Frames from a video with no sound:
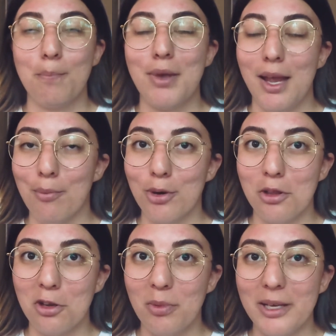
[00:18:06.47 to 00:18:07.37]
pampered a
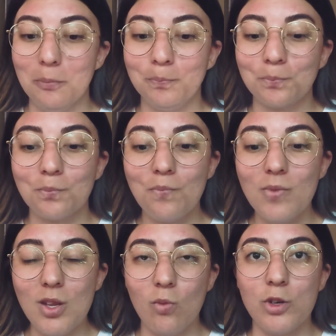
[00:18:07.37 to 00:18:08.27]
little bit,
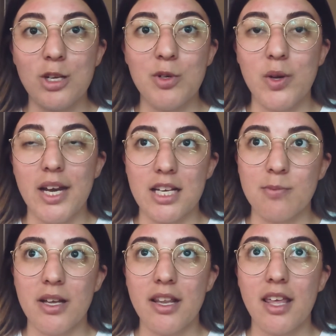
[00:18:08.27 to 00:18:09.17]
which I'm doing next
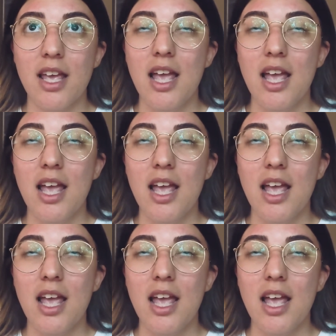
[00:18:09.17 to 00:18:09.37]
month.